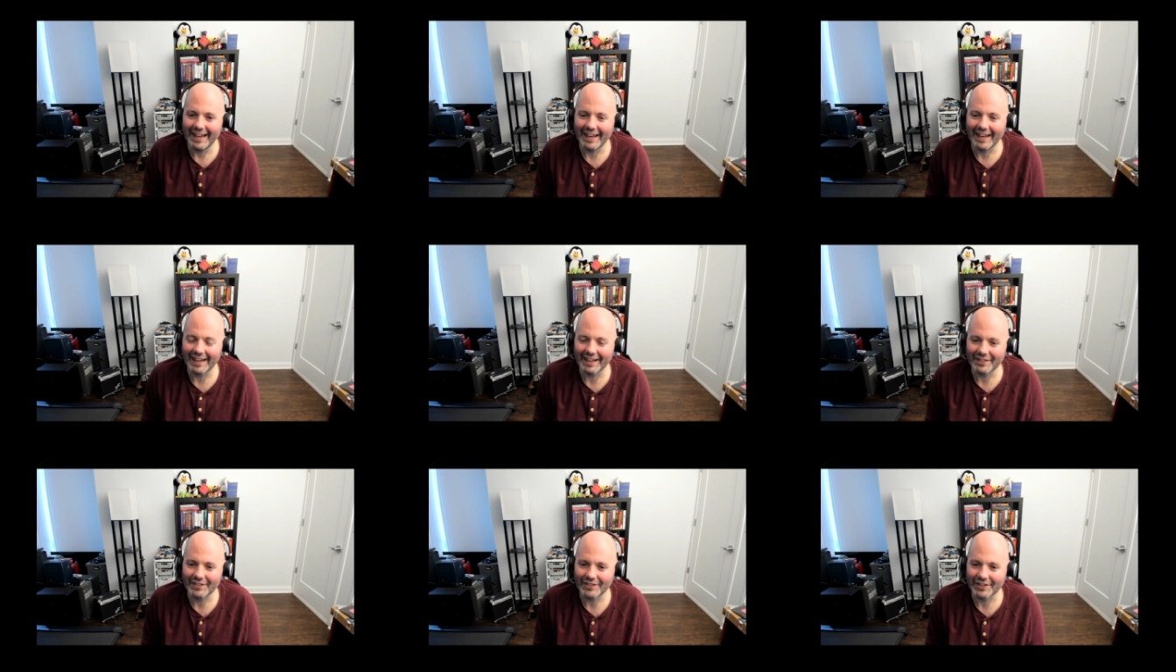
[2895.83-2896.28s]

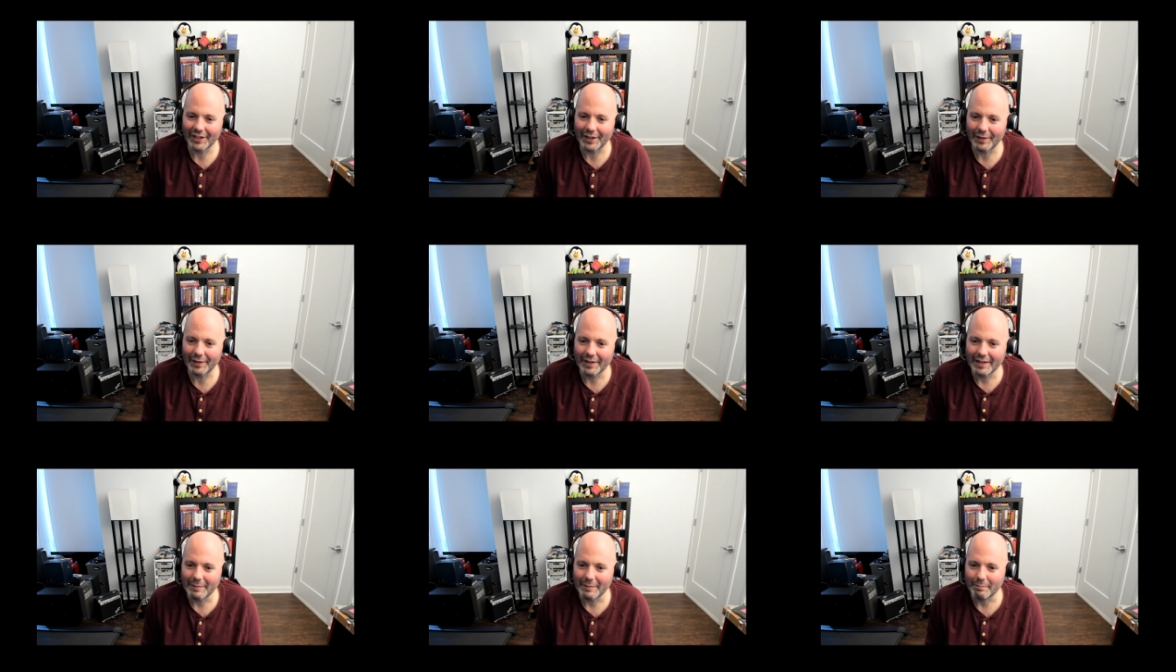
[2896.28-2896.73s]
And
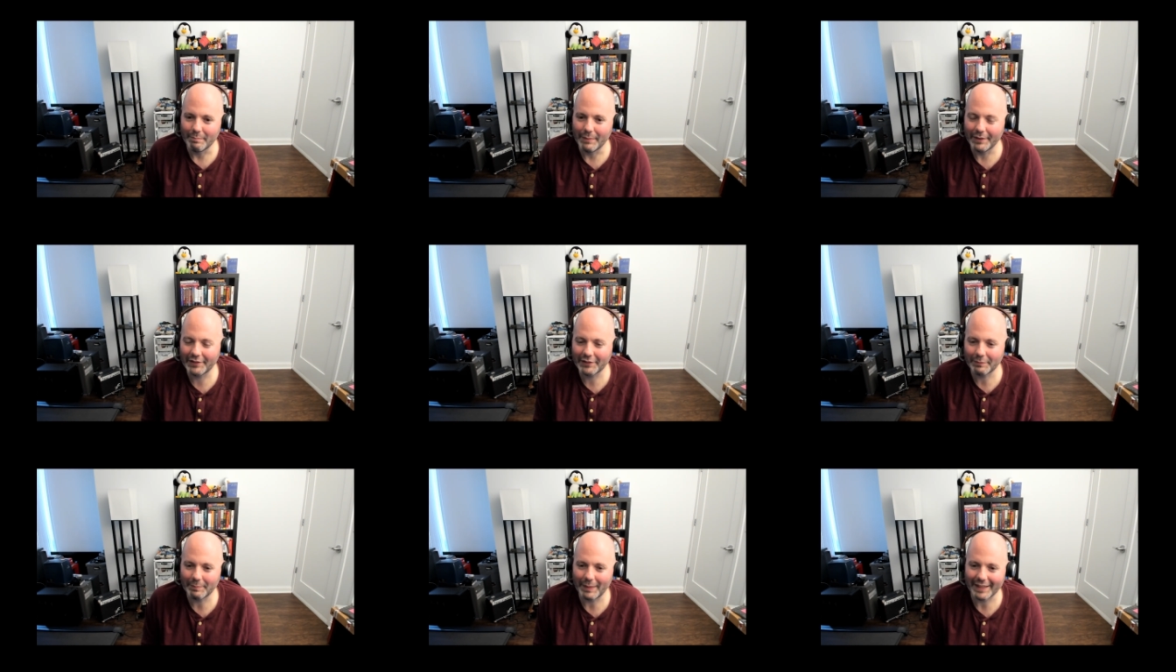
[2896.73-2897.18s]

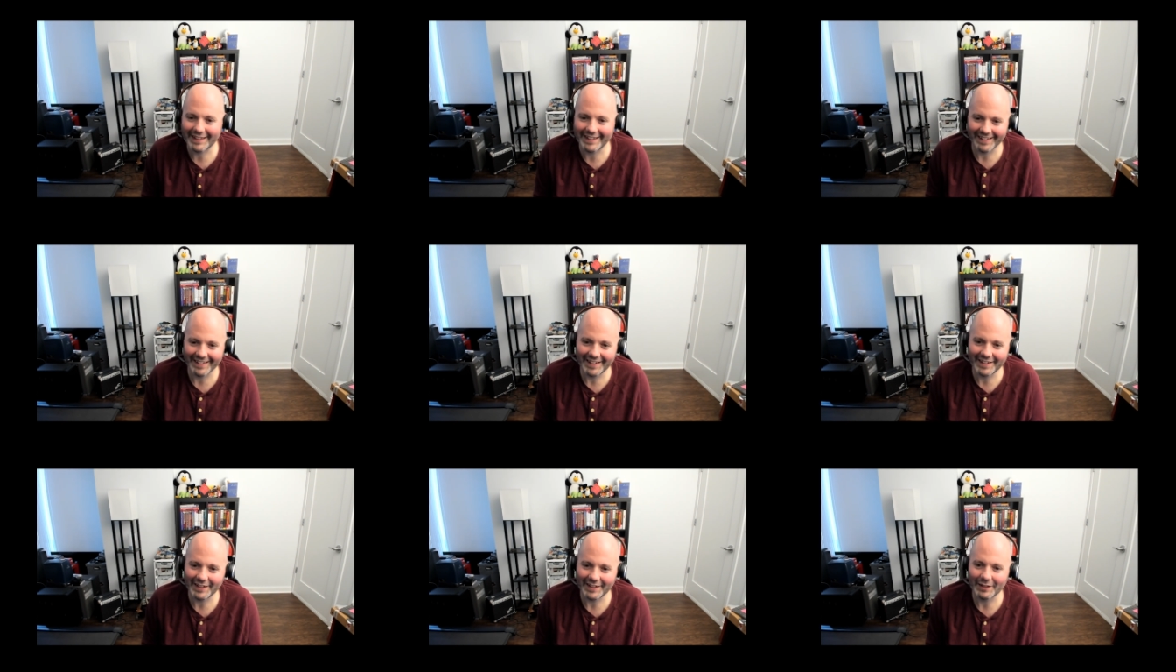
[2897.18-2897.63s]

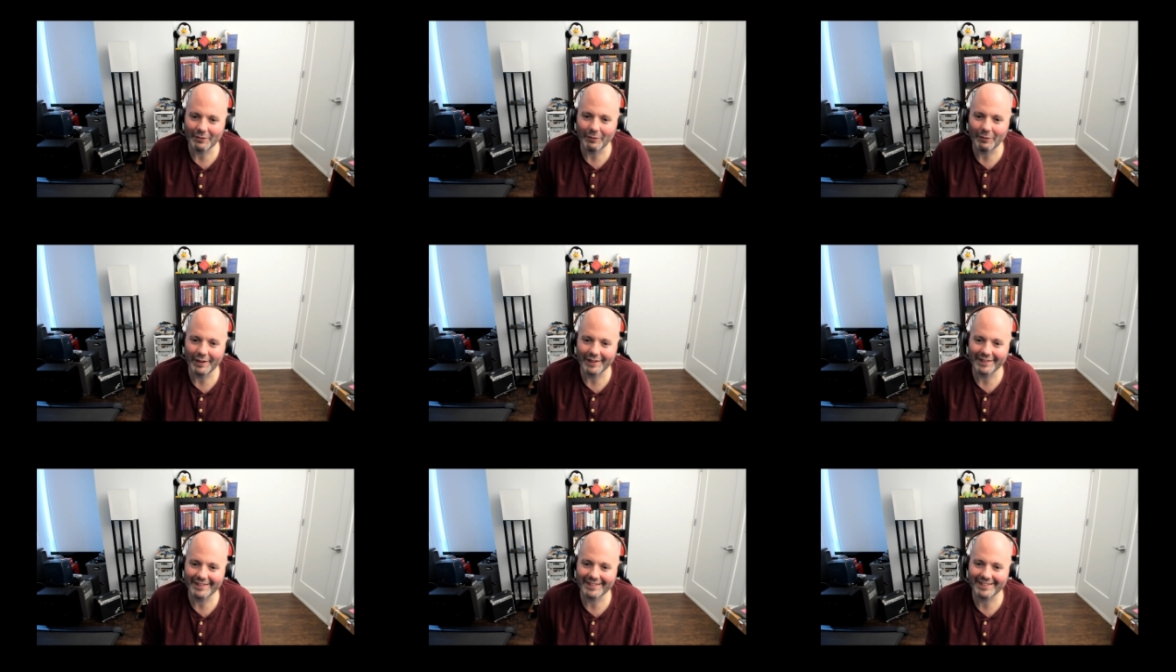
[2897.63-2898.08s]

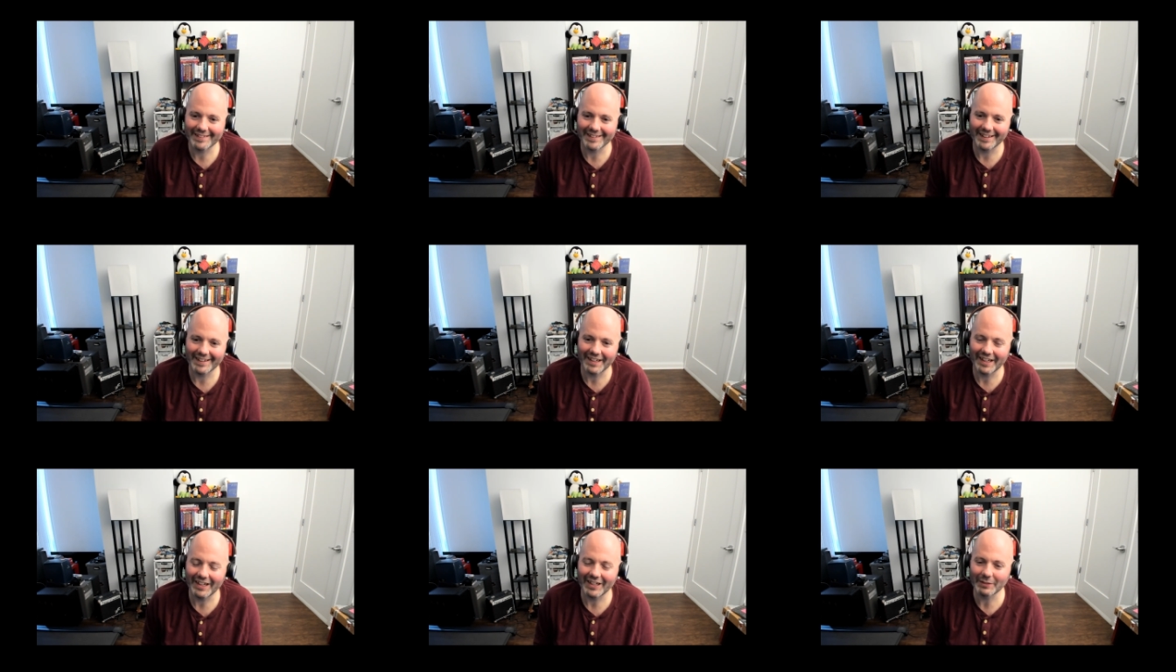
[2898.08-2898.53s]
misspeculating with
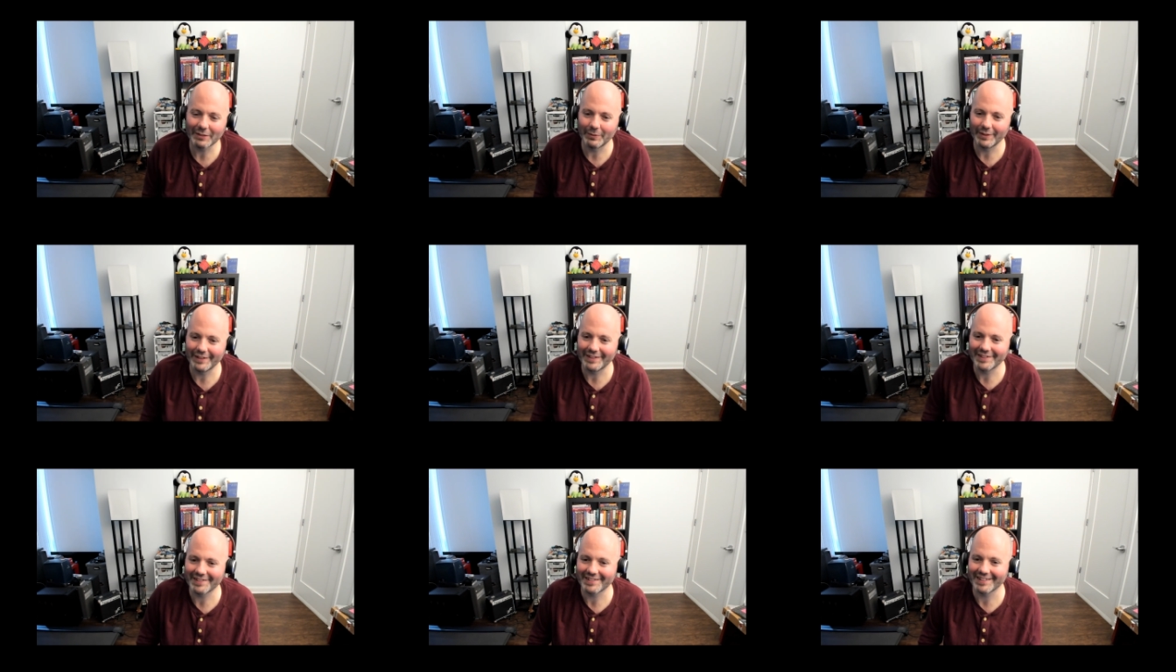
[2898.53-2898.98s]

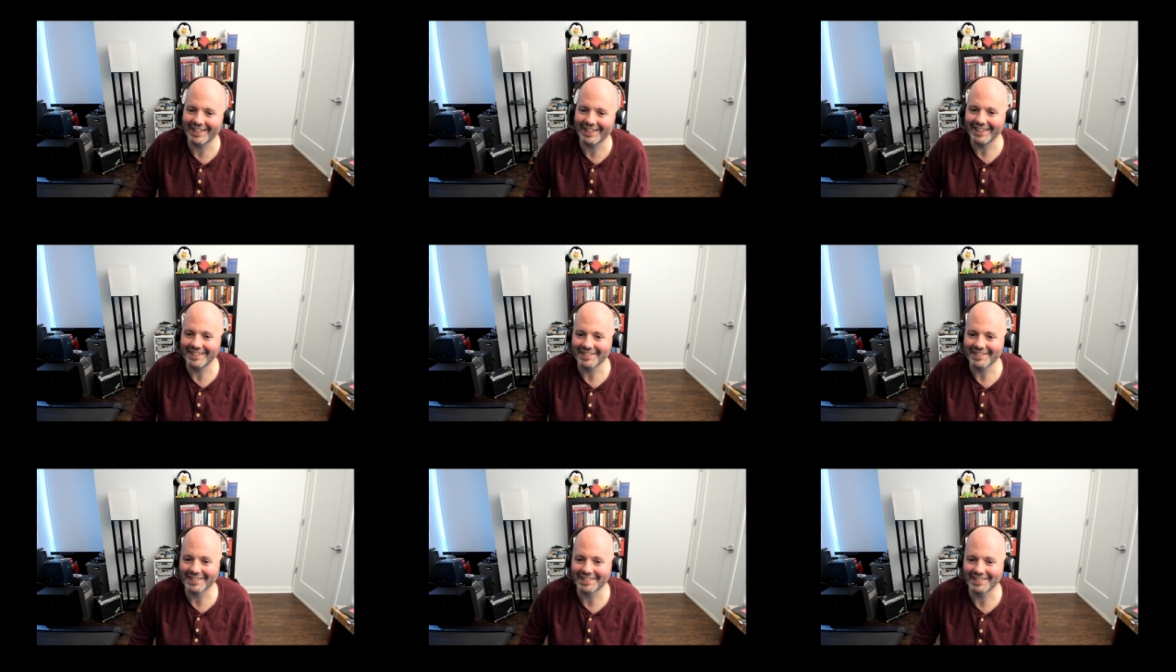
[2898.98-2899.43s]
hardware
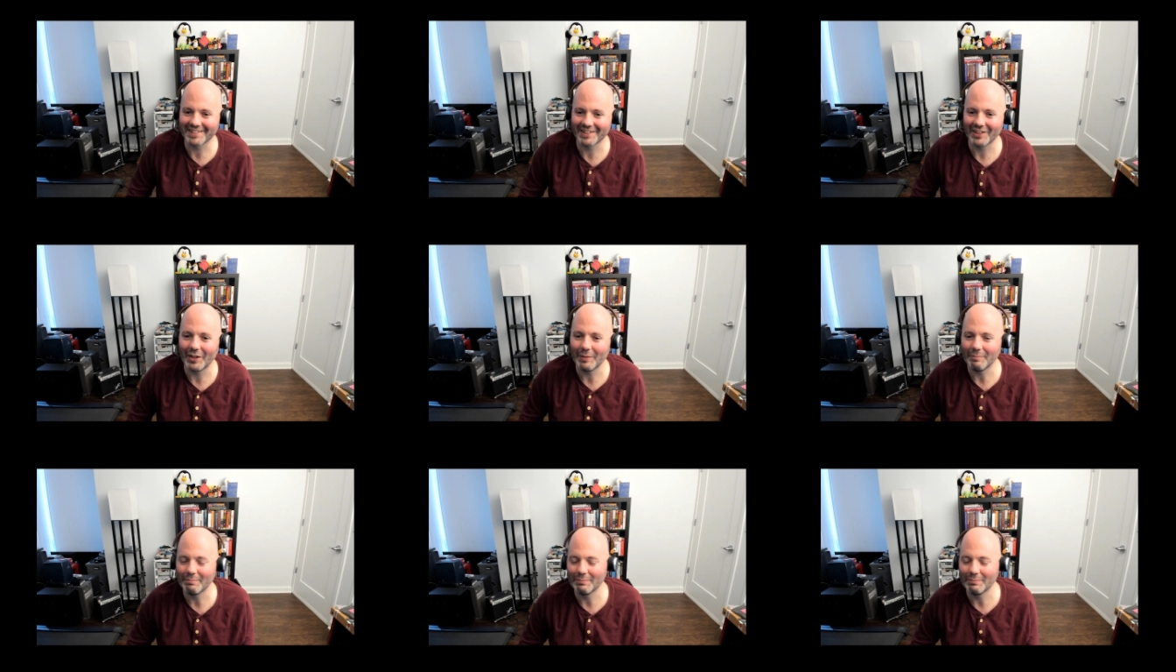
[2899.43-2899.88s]
designs is a
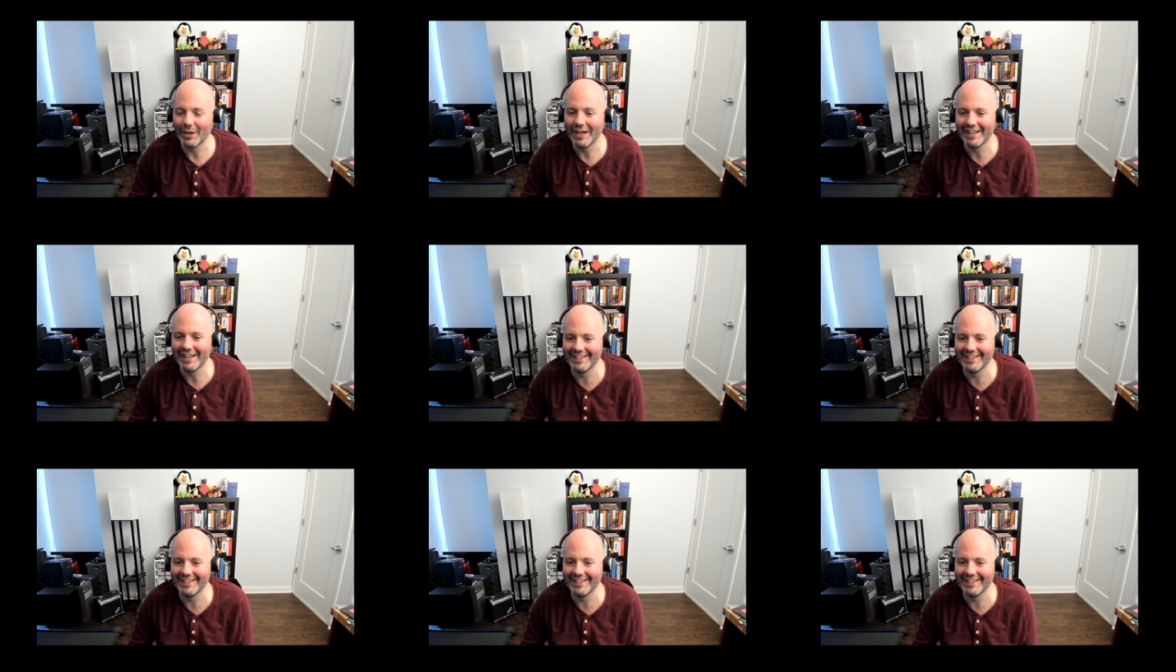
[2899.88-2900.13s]
lot